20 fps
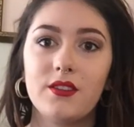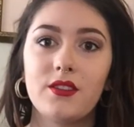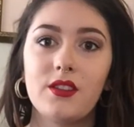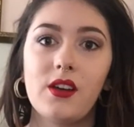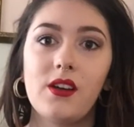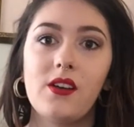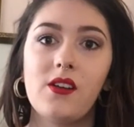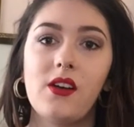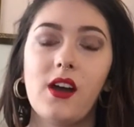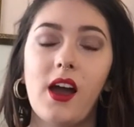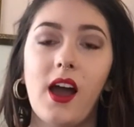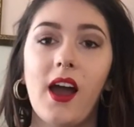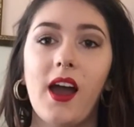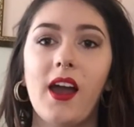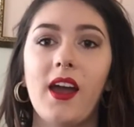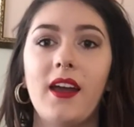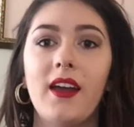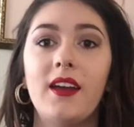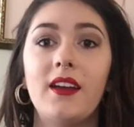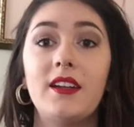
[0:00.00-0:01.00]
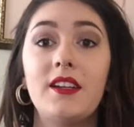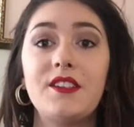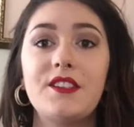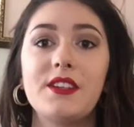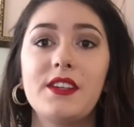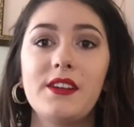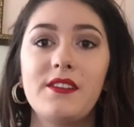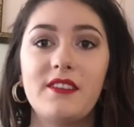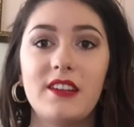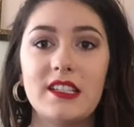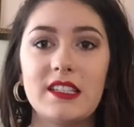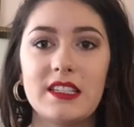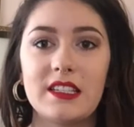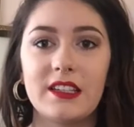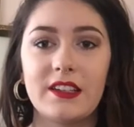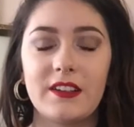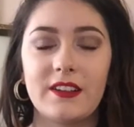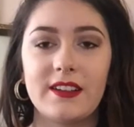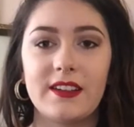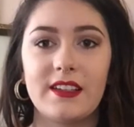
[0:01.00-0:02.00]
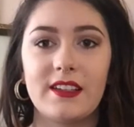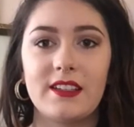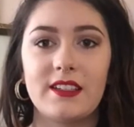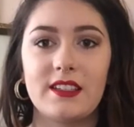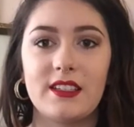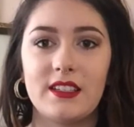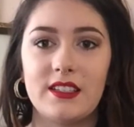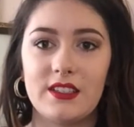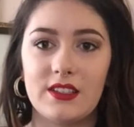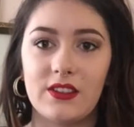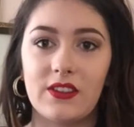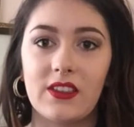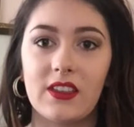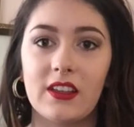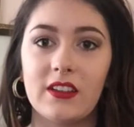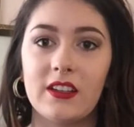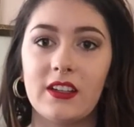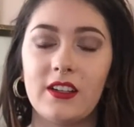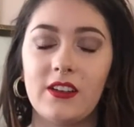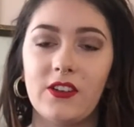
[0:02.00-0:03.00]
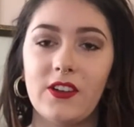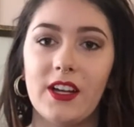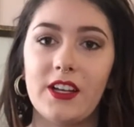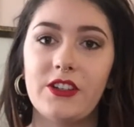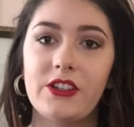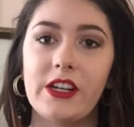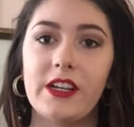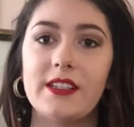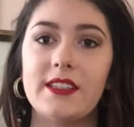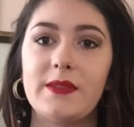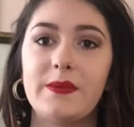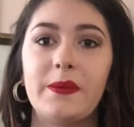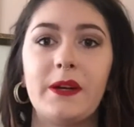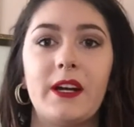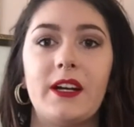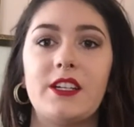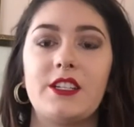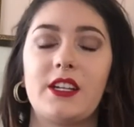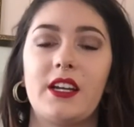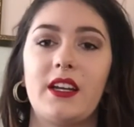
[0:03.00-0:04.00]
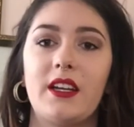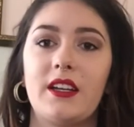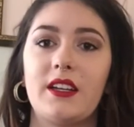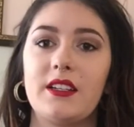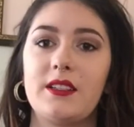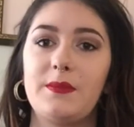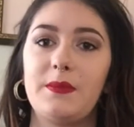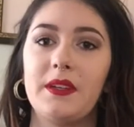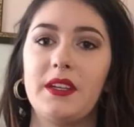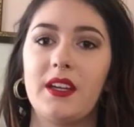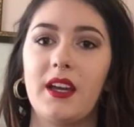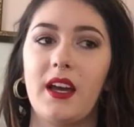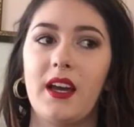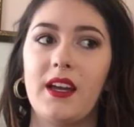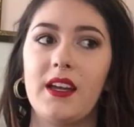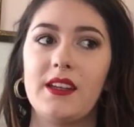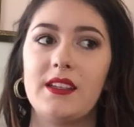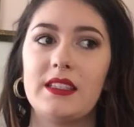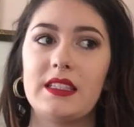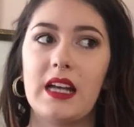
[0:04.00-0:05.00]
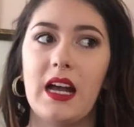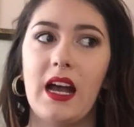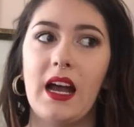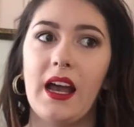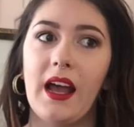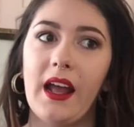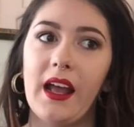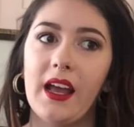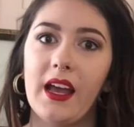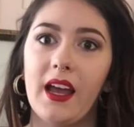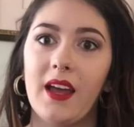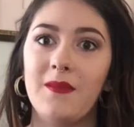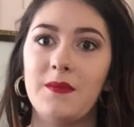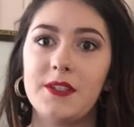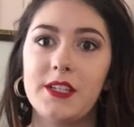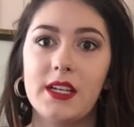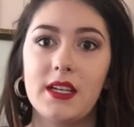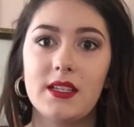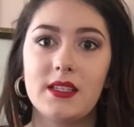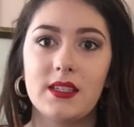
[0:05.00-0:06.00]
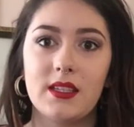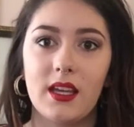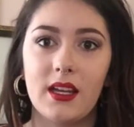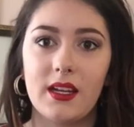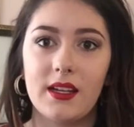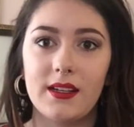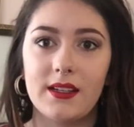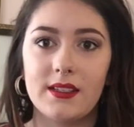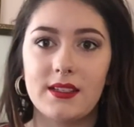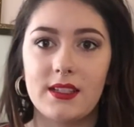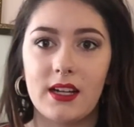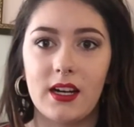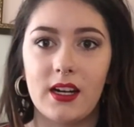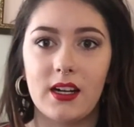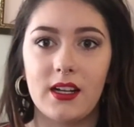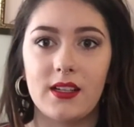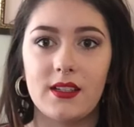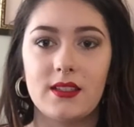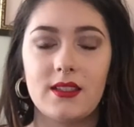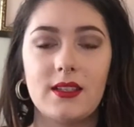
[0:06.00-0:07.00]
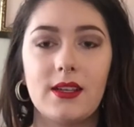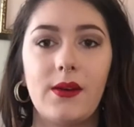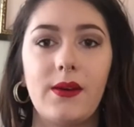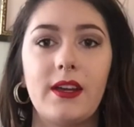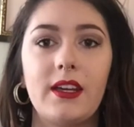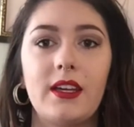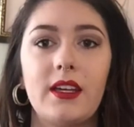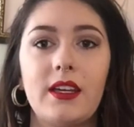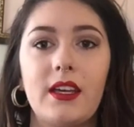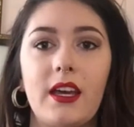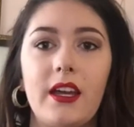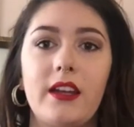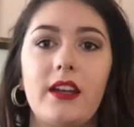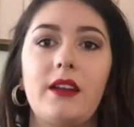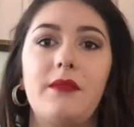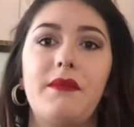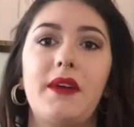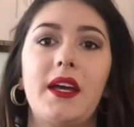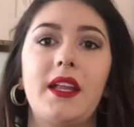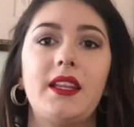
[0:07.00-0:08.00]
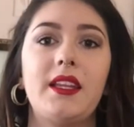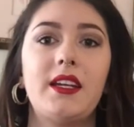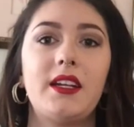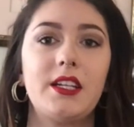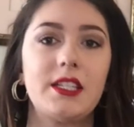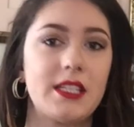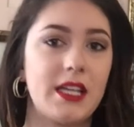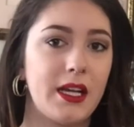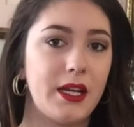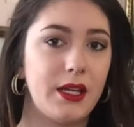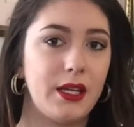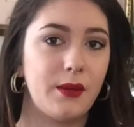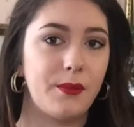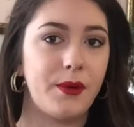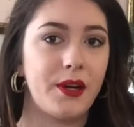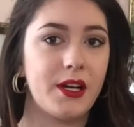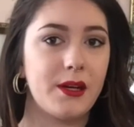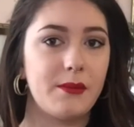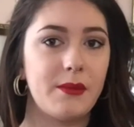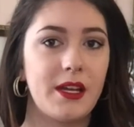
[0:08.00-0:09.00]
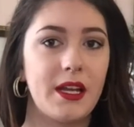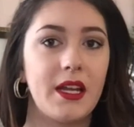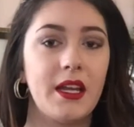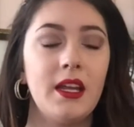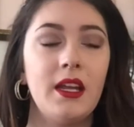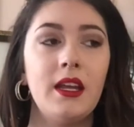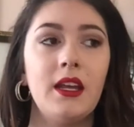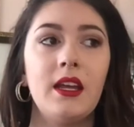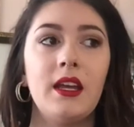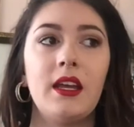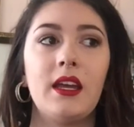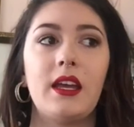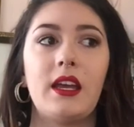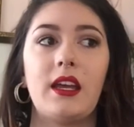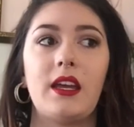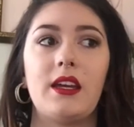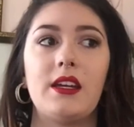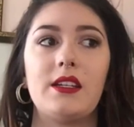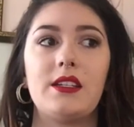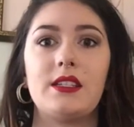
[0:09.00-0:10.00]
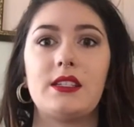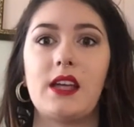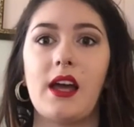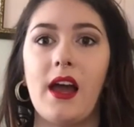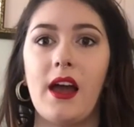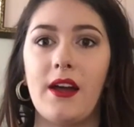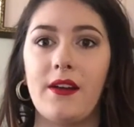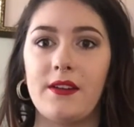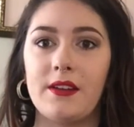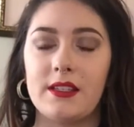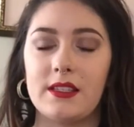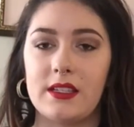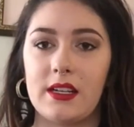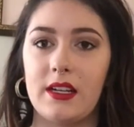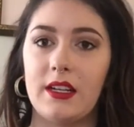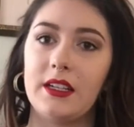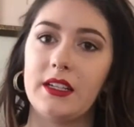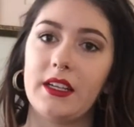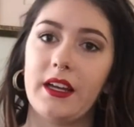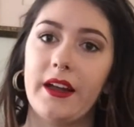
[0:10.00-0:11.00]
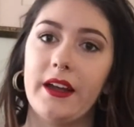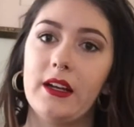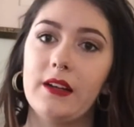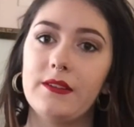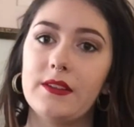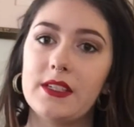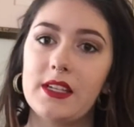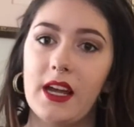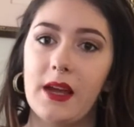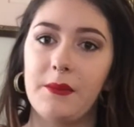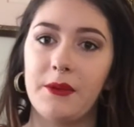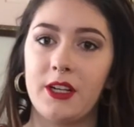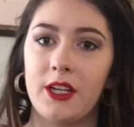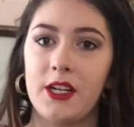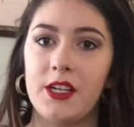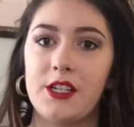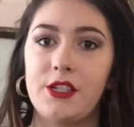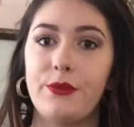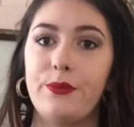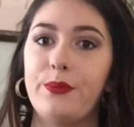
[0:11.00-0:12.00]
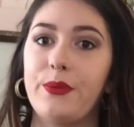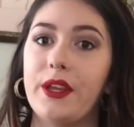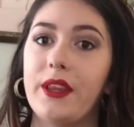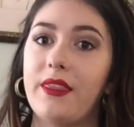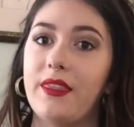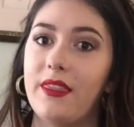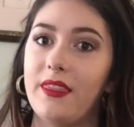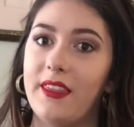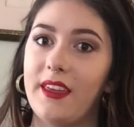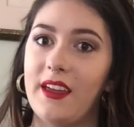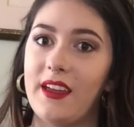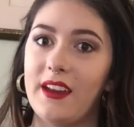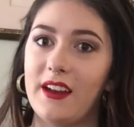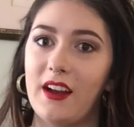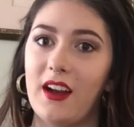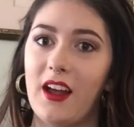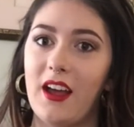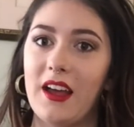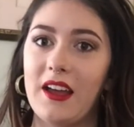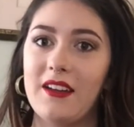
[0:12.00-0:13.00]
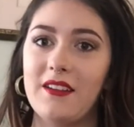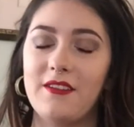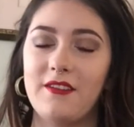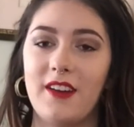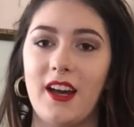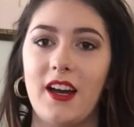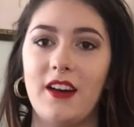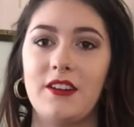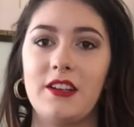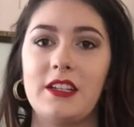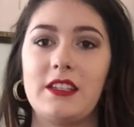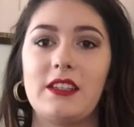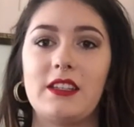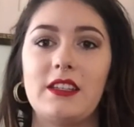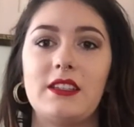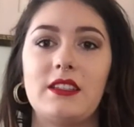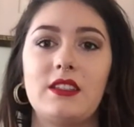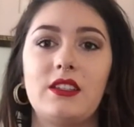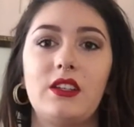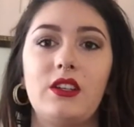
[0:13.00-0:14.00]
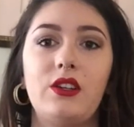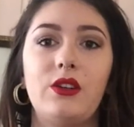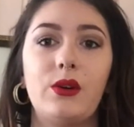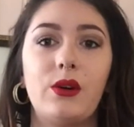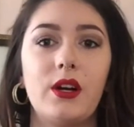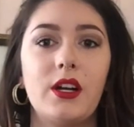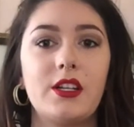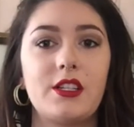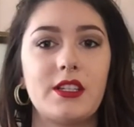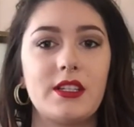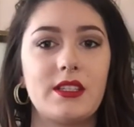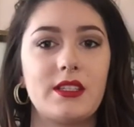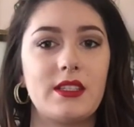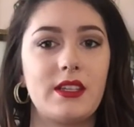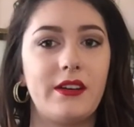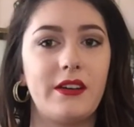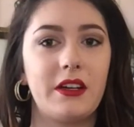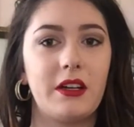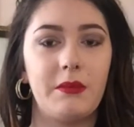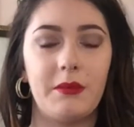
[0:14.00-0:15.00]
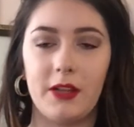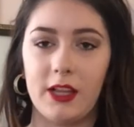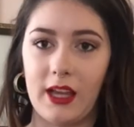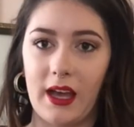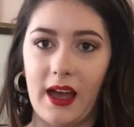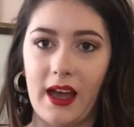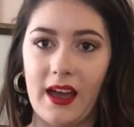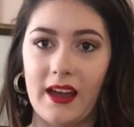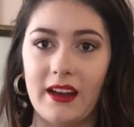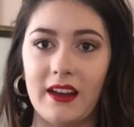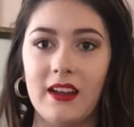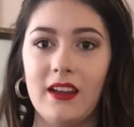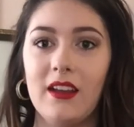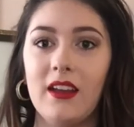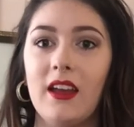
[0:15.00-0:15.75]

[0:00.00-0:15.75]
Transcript: So I initially wasn't going to do the little red dress project because I am just getting started sewing again in my little tiny apartment and I was on kind of a time crunch, but then I found this gorgeous silk plaid